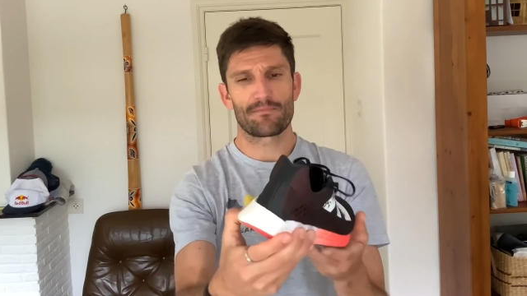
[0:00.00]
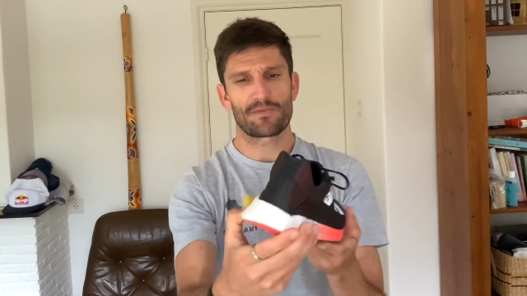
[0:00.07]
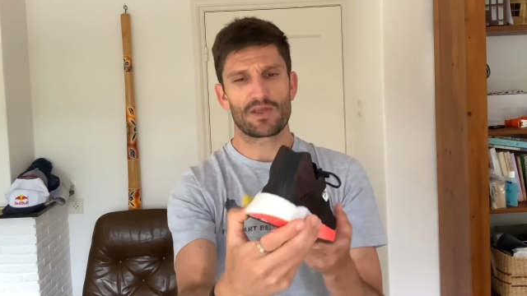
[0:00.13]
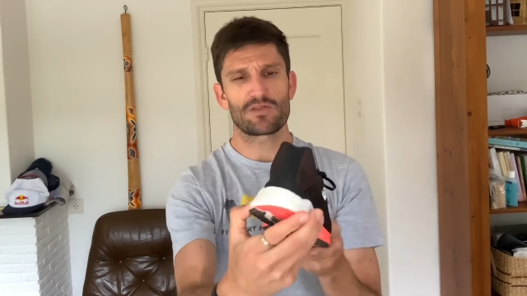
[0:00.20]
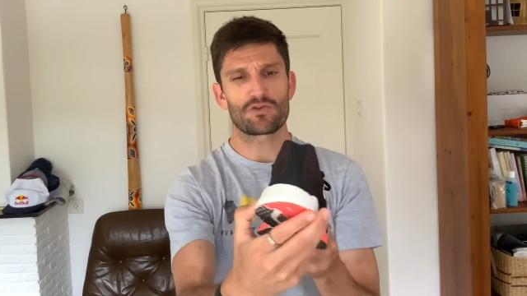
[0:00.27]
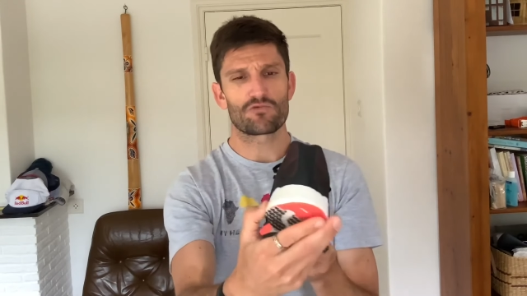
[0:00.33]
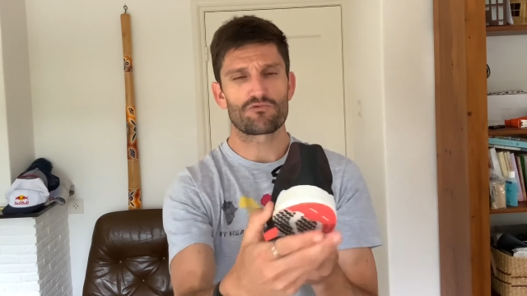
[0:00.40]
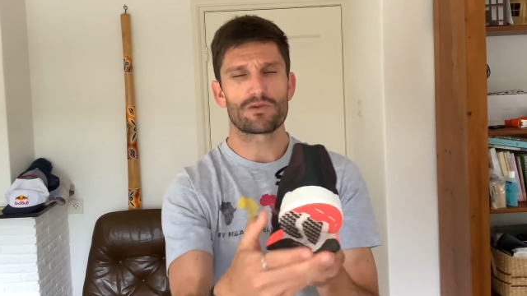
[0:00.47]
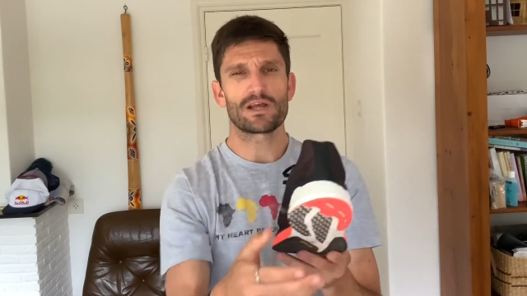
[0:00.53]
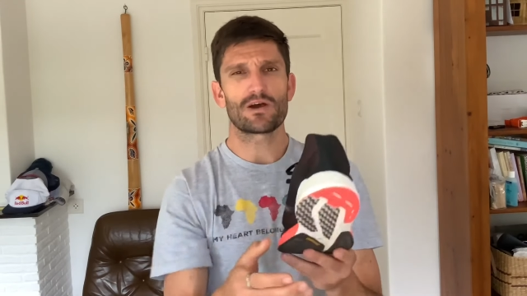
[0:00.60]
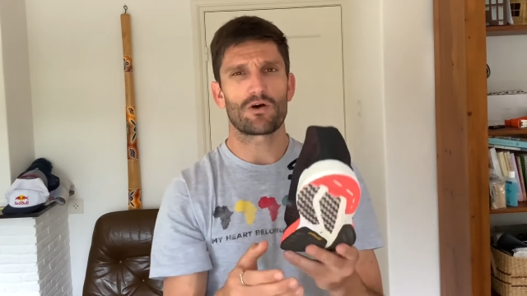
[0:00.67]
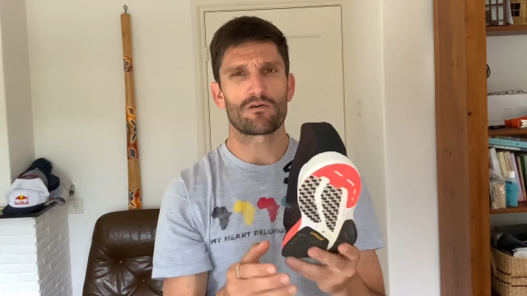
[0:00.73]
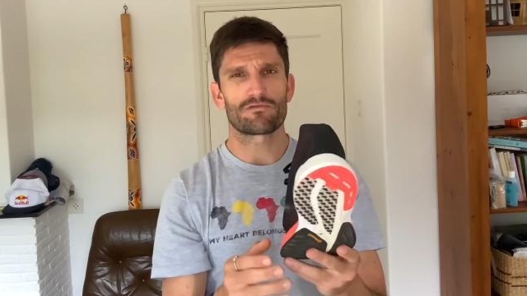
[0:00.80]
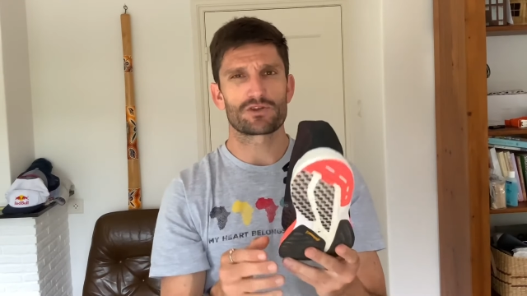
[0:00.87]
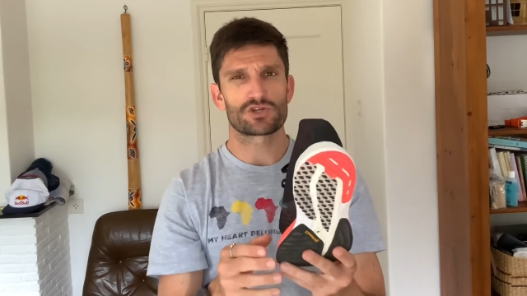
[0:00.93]
In the rear
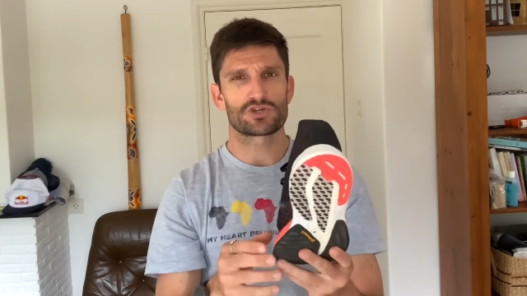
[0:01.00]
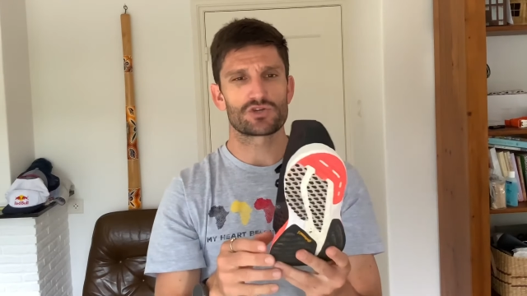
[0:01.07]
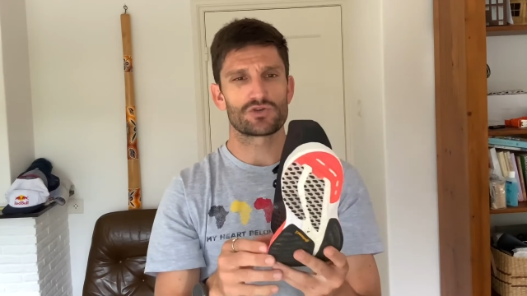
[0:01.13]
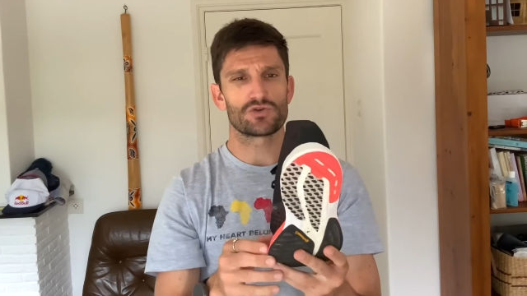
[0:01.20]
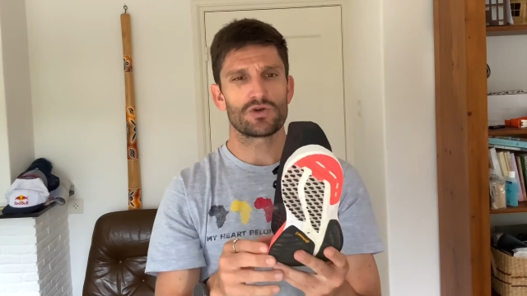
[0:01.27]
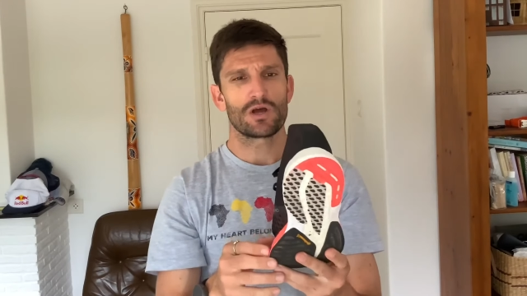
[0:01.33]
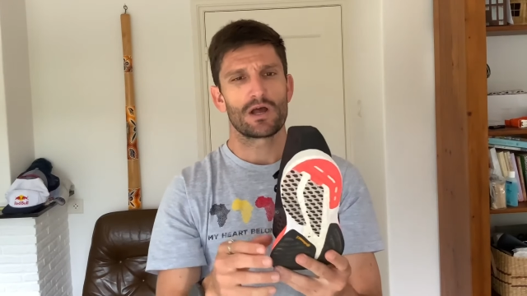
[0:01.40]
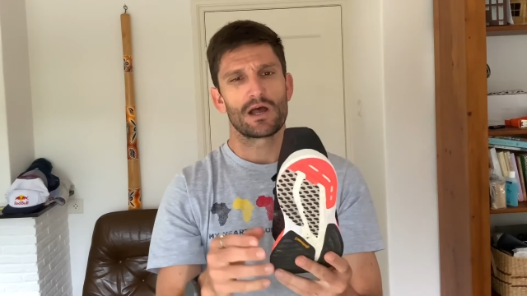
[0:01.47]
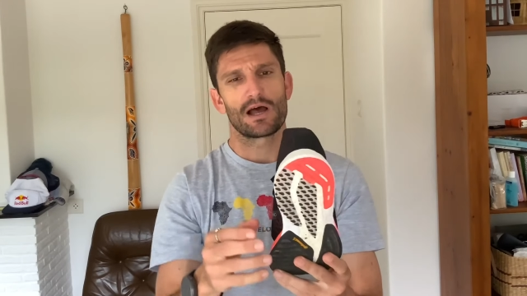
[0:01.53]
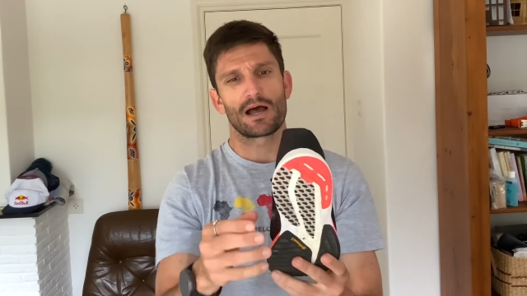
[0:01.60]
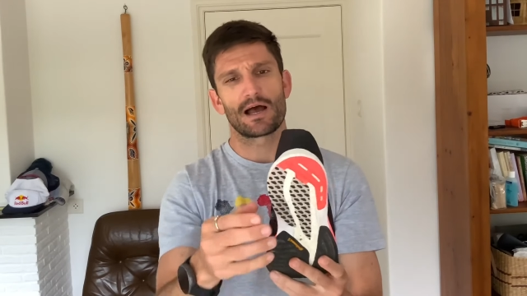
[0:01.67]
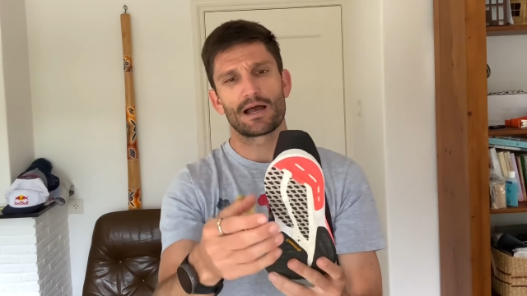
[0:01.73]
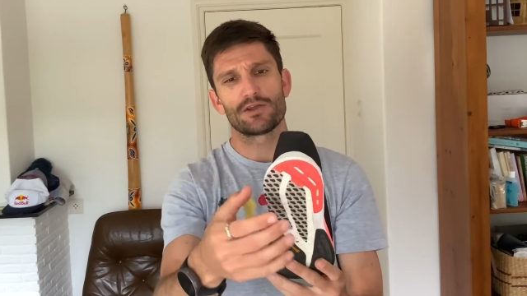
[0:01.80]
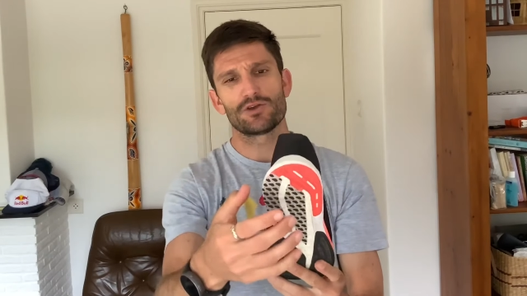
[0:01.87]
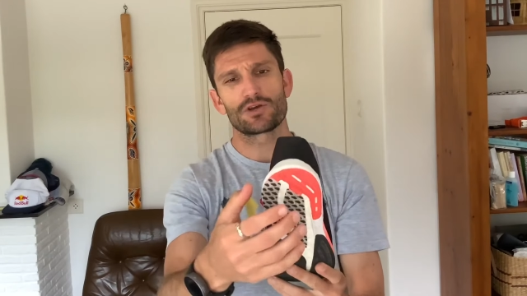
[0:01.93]
of the shoe,
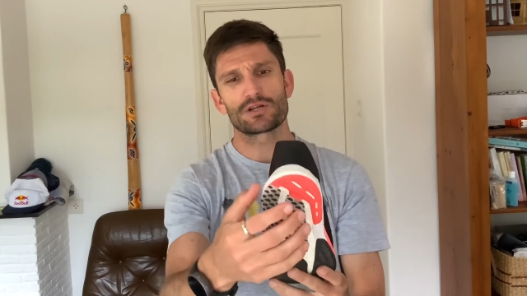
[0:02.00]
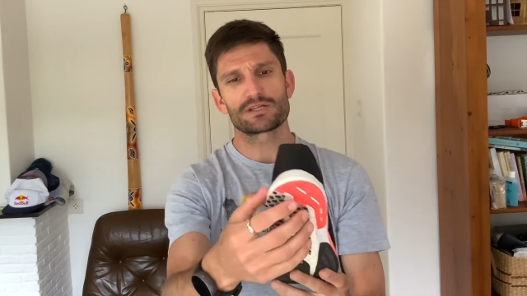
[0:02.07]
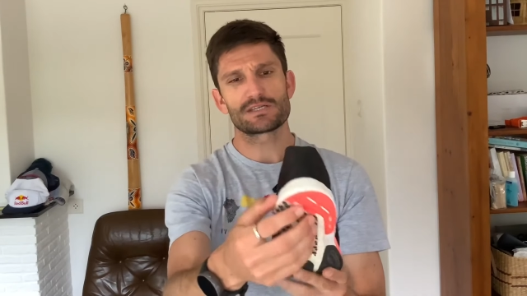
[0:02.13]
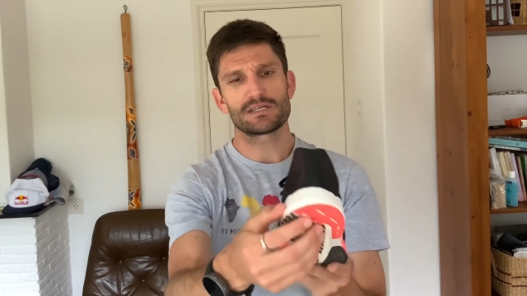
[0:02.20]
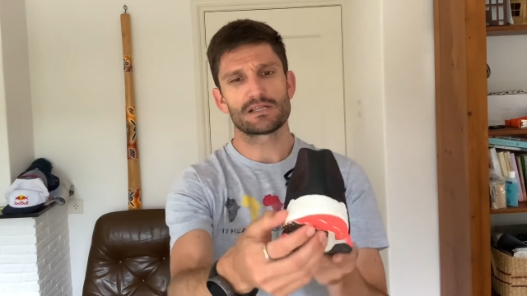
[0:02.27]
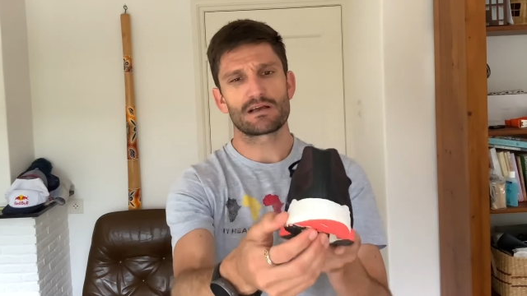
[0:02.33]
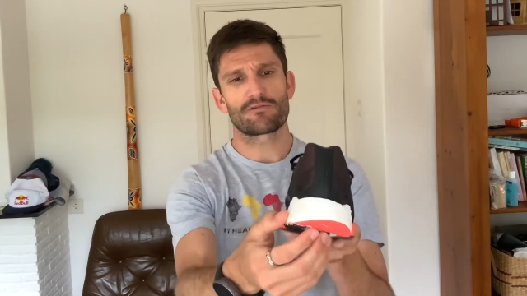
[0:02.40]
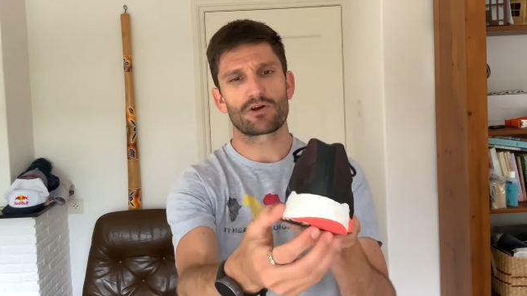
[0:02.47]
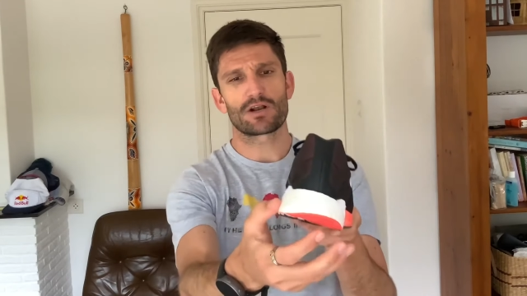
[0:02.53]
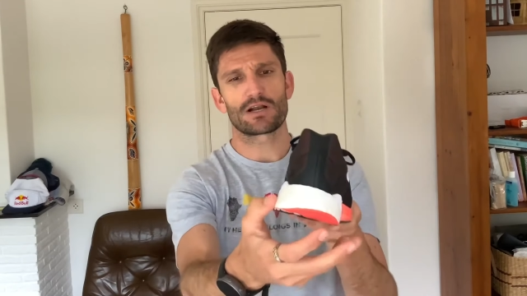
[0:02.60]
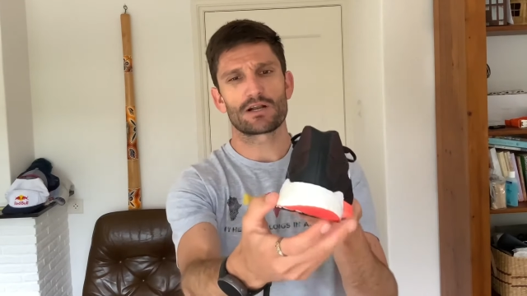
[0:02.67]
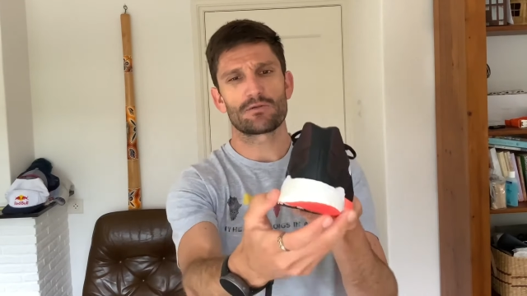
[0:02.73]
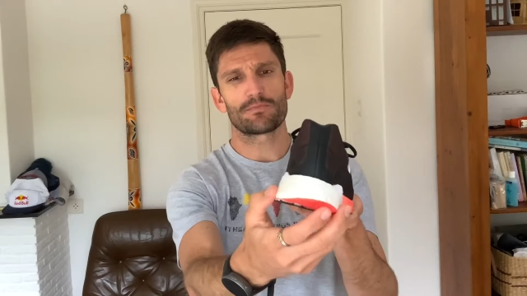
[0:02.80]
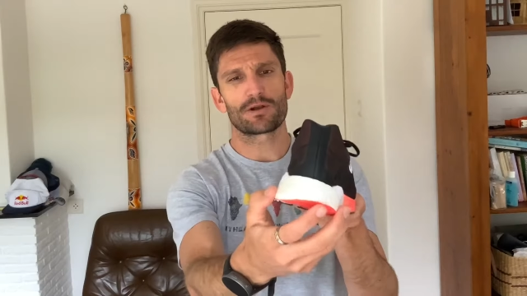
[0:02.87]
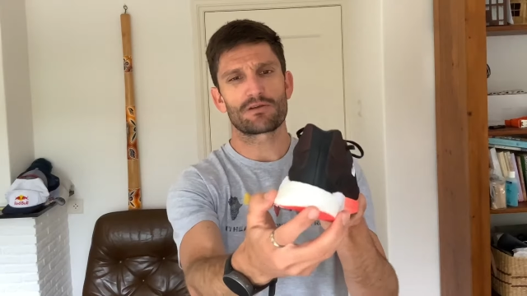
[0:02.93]
you can see they've got a
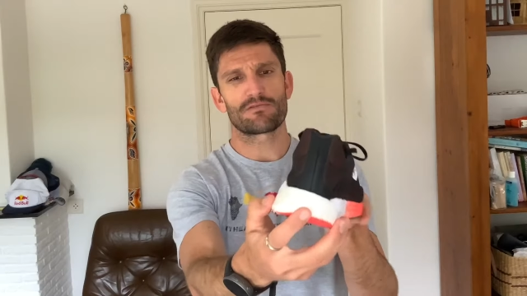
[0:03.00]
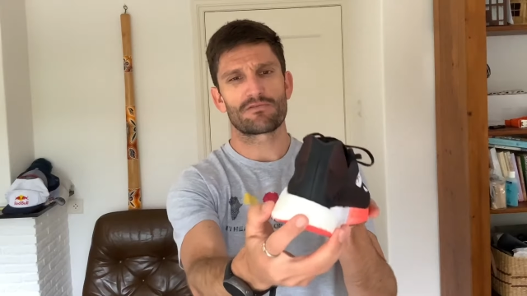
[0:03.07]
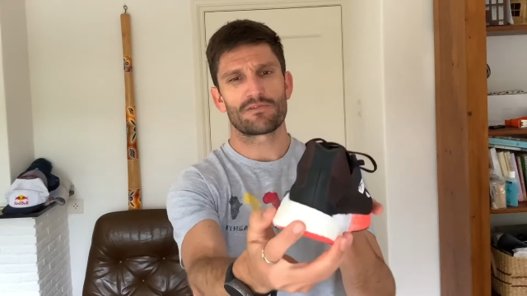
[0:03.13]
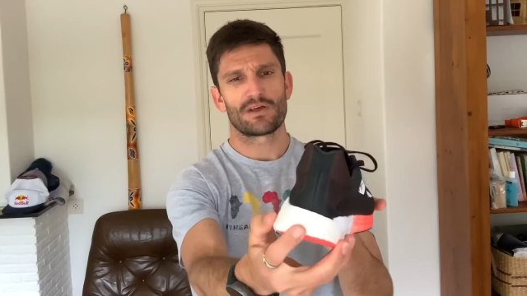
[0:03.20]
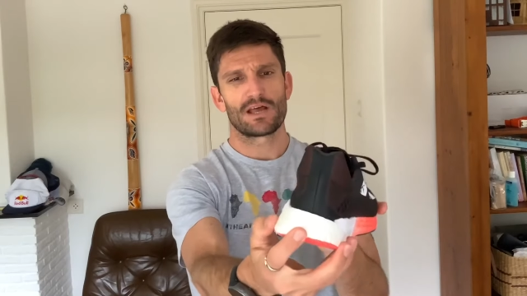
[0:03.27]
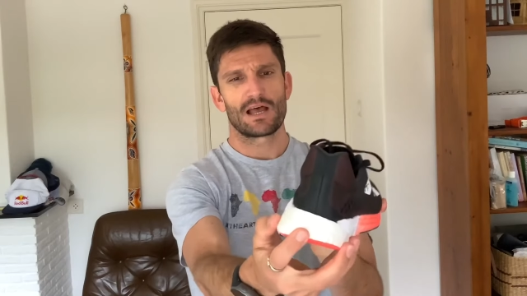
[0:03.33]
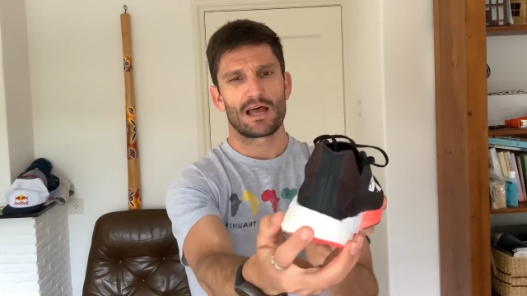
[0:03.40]
little bit of